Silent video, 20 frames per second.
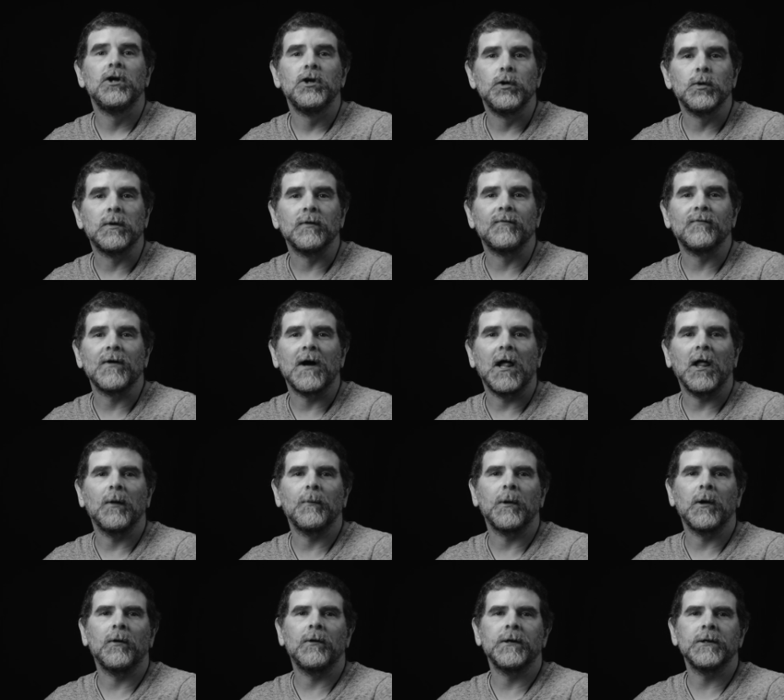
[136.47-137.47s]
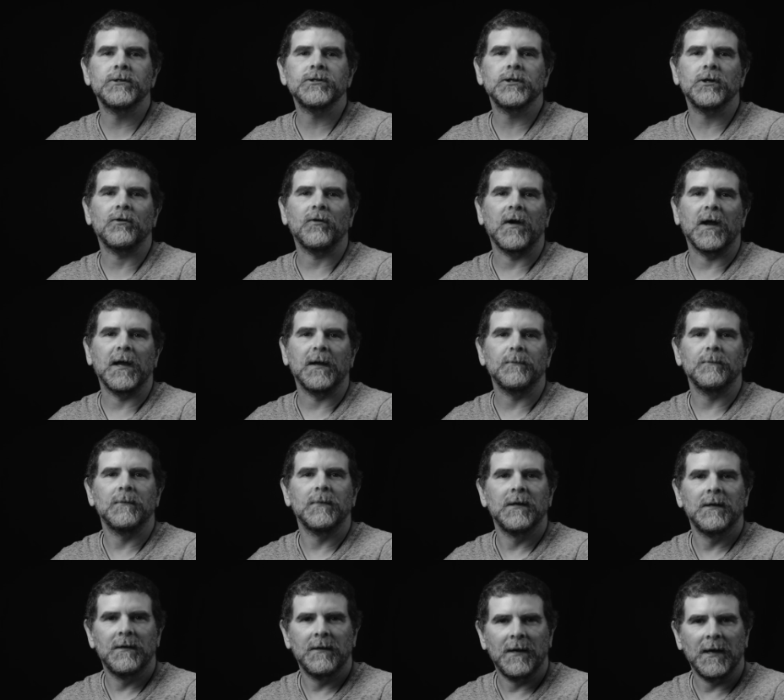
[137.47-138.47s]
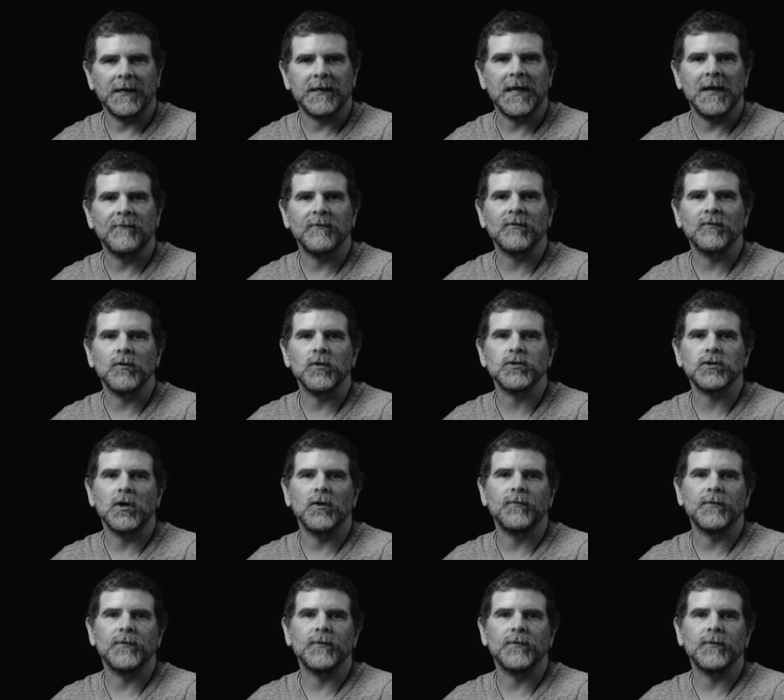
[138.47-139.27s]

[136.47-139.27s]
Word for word: You can follow me on Instagram at Kevin Russo